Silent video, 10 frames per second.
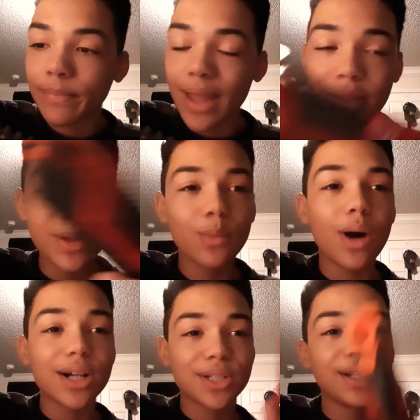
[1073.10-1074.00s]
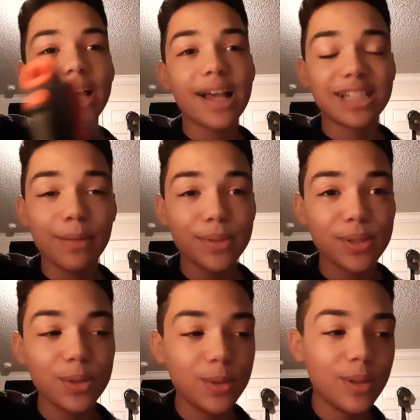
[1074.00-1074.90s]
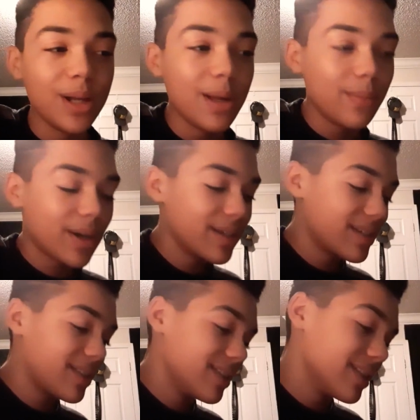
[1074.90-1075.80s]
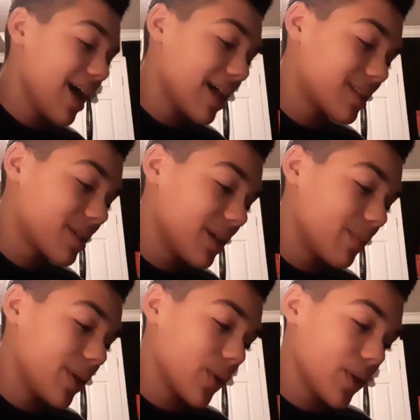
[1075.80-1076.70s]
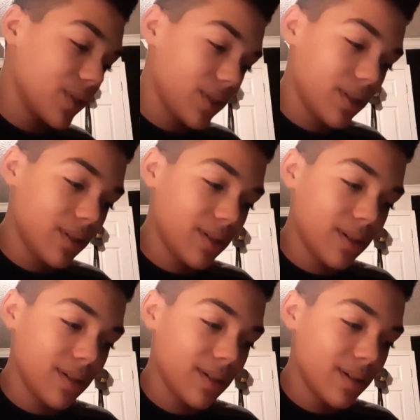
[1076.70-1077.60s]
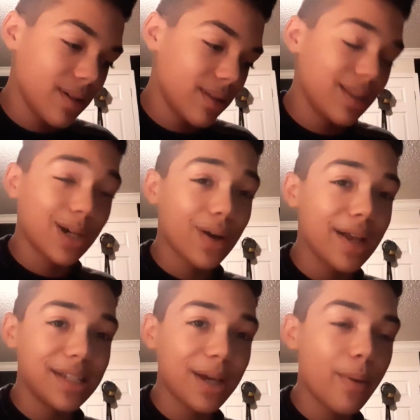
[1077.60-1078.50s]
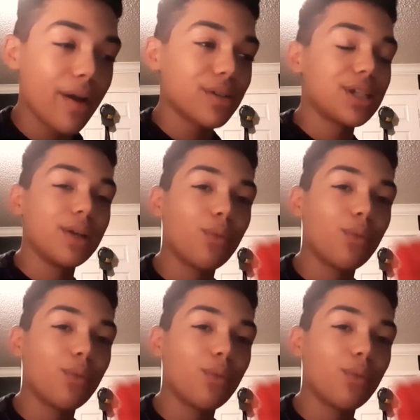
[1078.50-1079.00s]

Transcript: and then watch the last episode, because that's gonna be crazy. The crazy comparison of